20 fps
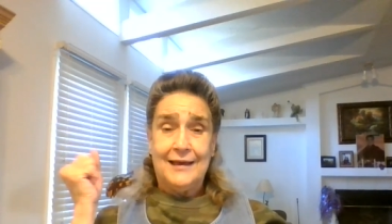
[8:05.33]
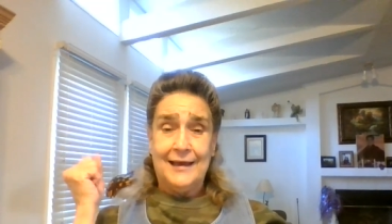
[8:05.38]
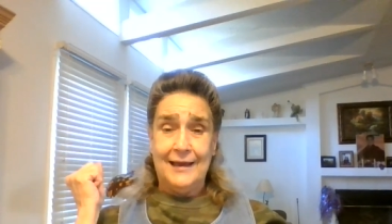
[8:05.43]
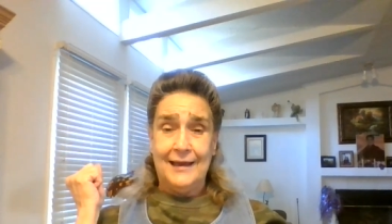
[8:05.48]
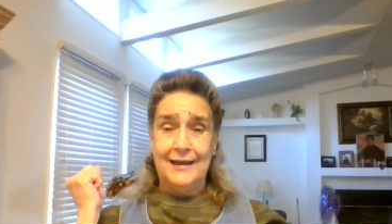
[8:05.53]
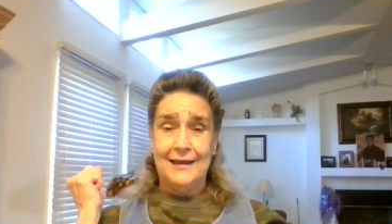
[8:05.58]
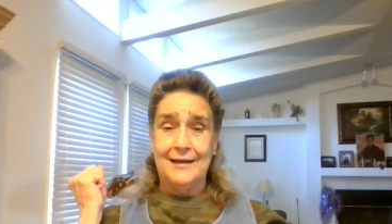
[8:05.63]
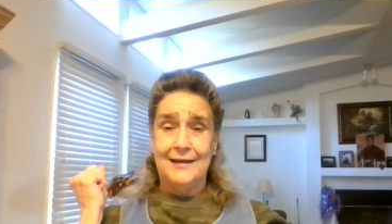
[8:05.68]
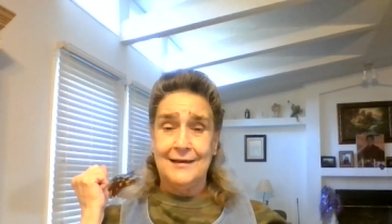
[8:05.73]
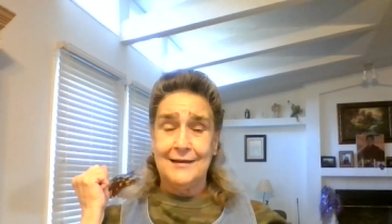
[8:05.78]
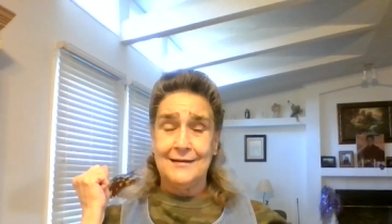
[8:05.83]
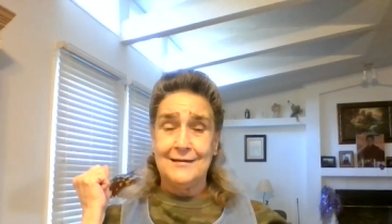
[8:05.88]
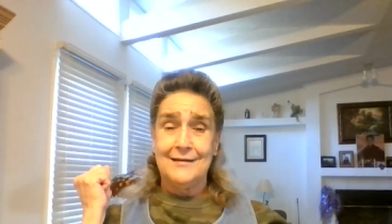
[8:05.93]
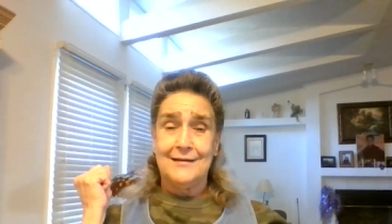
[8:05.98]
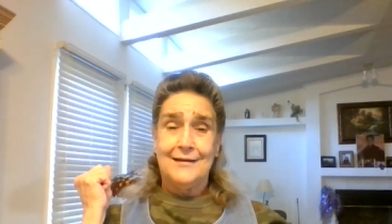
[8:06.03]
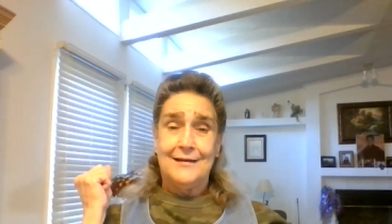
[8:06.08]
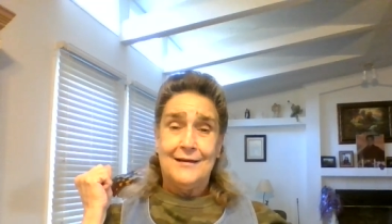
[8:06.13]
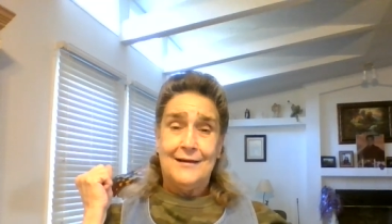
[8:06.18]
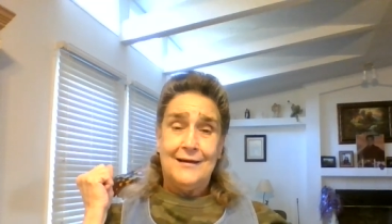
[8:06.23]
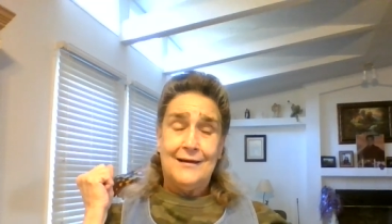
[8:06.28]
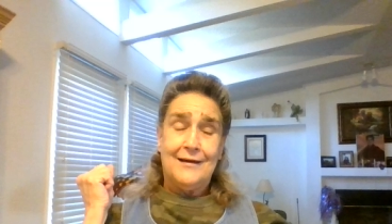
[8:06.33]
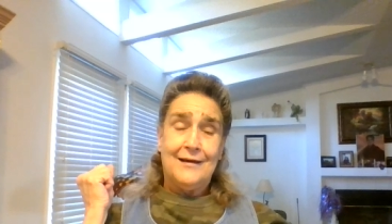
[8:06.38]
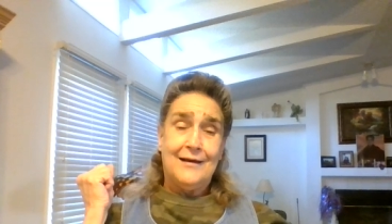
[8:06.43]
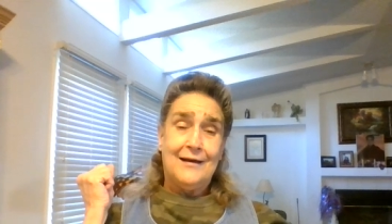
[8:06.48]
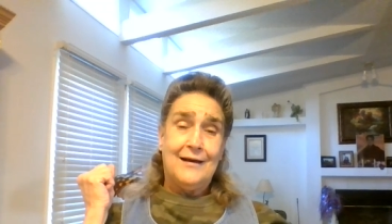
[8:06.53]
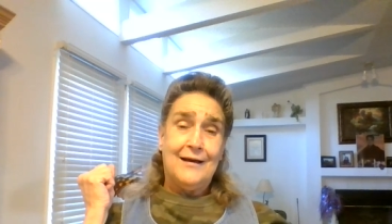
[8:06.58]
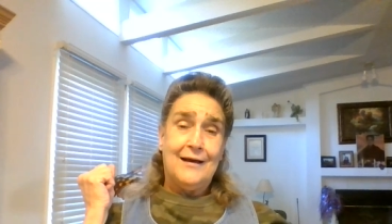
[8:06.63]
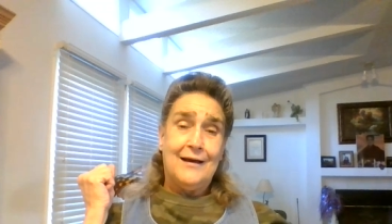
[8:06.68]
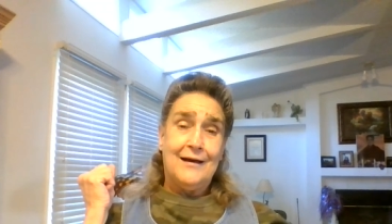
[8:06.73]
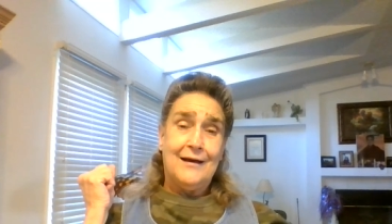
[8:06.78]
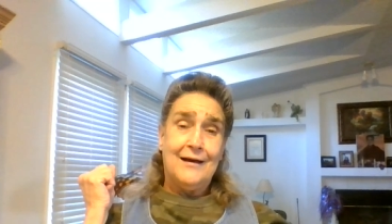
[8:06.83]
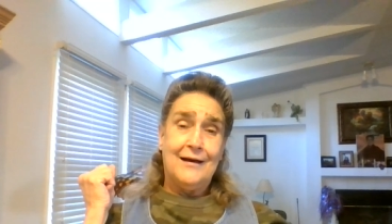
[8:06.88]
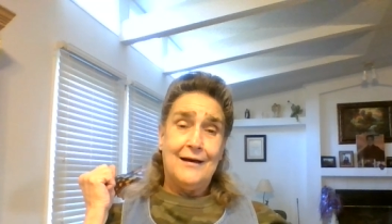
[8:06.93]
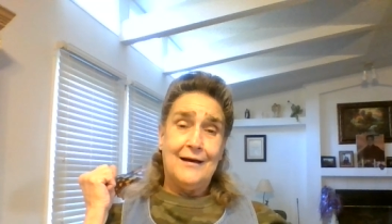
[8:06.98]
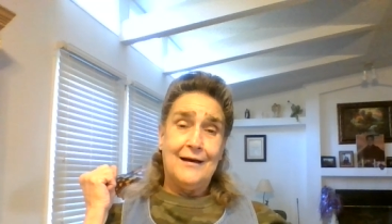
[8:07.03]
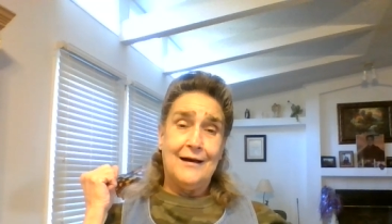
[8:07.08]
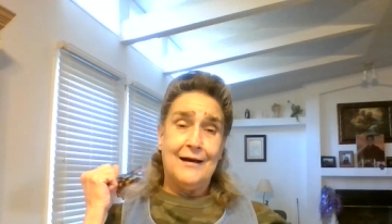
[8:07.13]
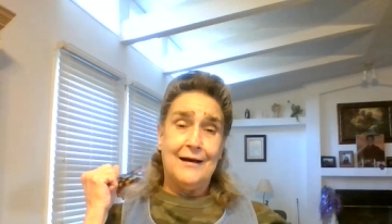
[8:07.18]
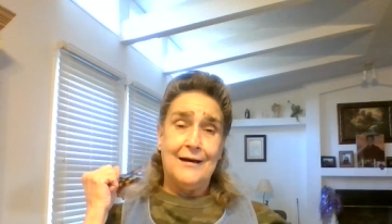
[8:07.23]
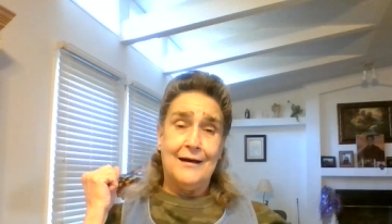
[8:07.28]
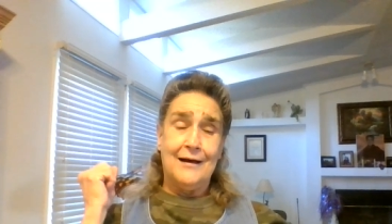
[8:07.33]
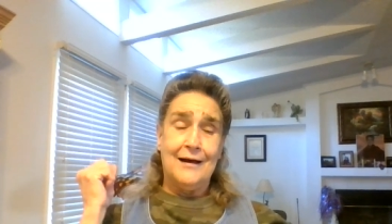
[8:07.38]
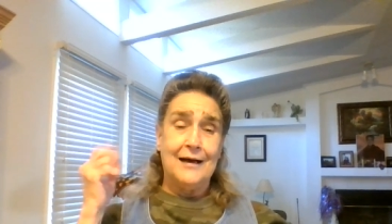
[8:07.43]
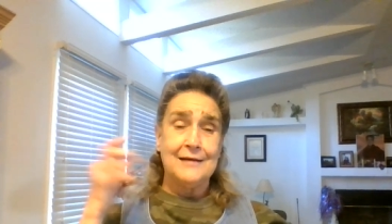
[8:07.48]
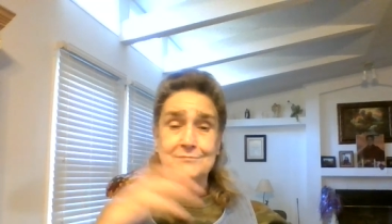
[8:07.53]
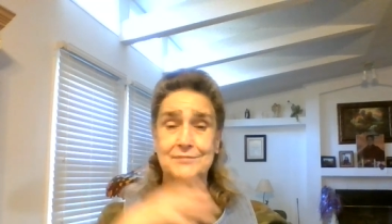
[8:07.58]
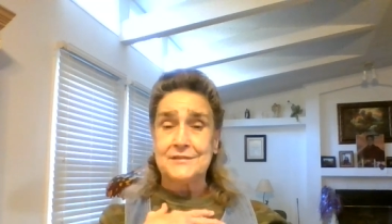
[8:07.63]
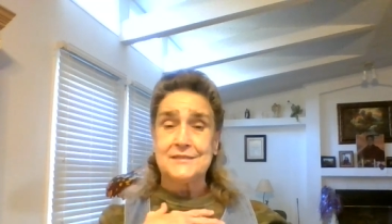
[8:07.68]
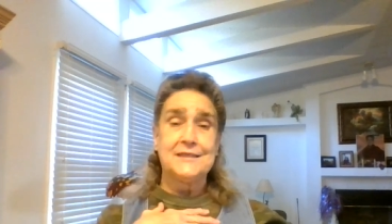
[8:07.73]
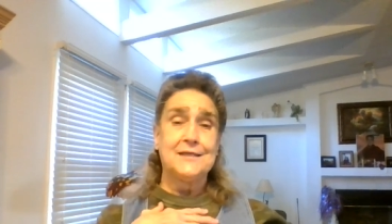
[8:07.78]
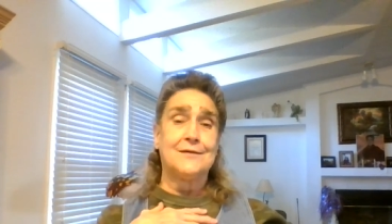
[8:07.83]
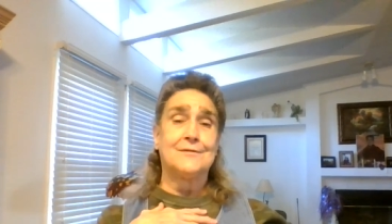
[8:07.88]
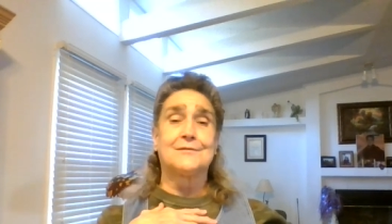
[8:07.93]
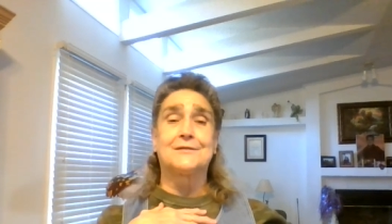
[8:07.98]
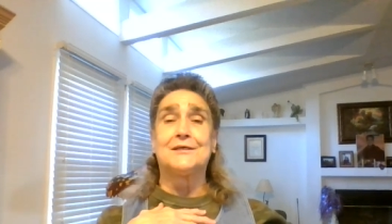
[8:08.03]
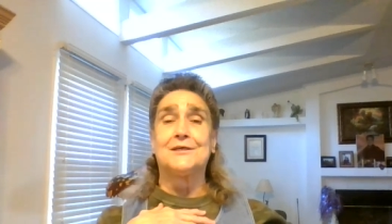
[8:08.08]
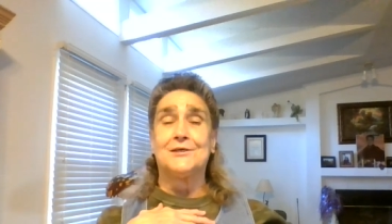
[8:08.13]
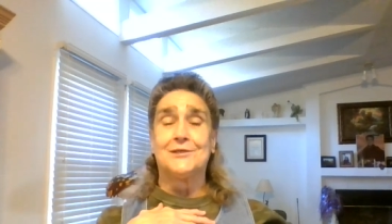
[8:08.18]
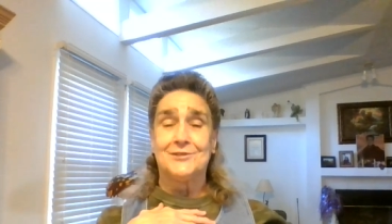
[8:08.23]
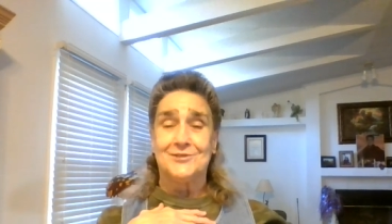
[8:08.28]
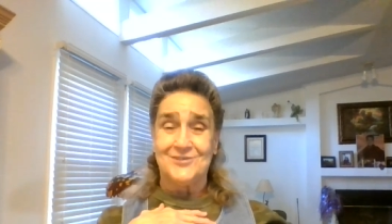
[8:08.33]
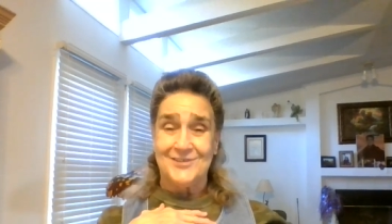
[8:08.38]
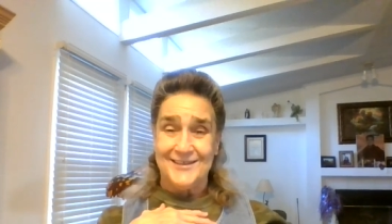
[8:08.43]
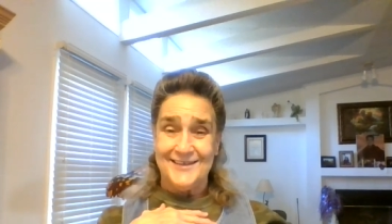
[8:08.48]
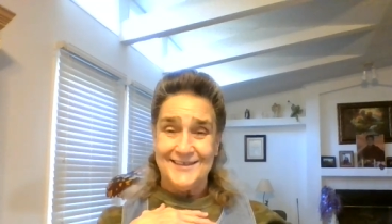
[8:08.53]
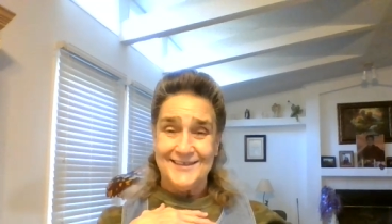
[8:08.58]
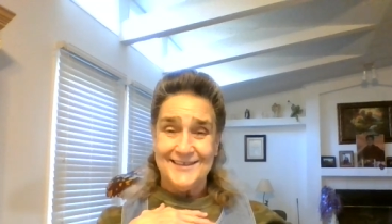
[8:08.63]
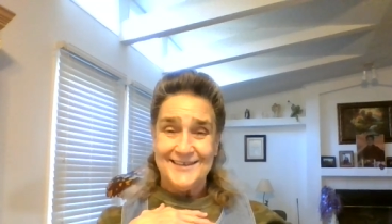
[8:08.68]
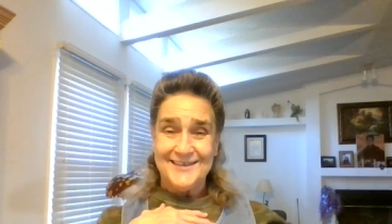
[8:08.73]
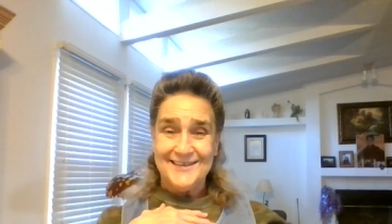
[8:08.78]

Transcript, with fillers: and I'm still country.